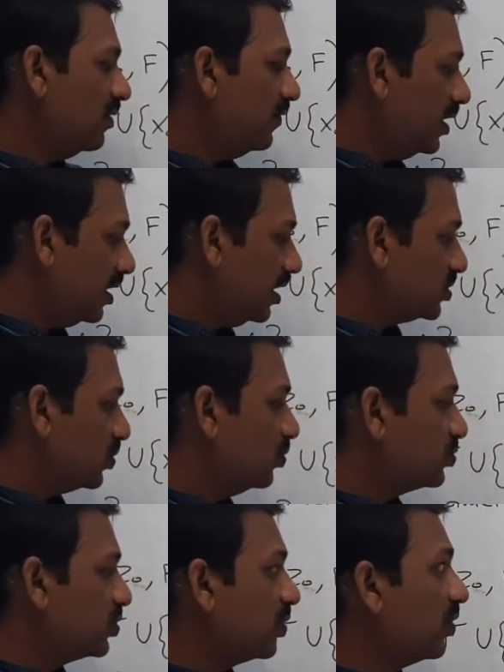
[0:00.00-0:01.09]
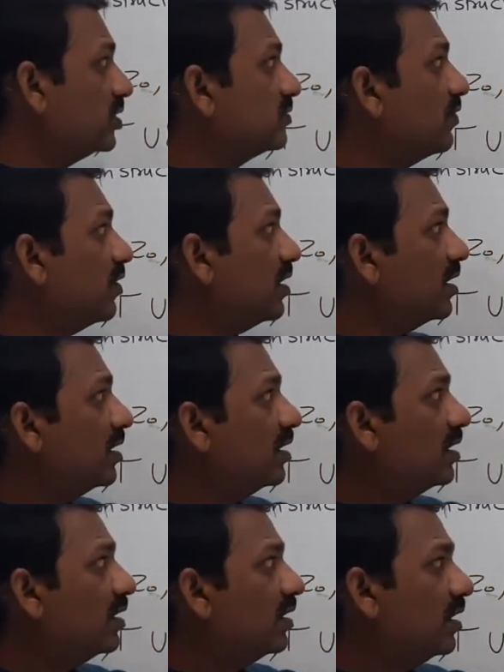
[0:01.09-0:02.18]
whereas Q0 is for
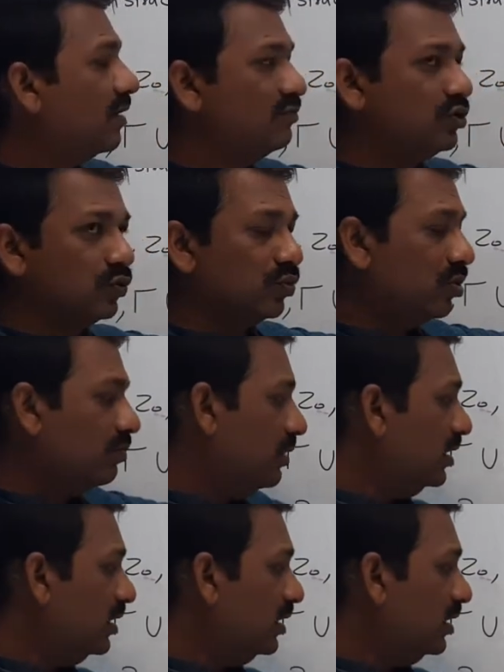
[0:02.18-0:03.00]
M2.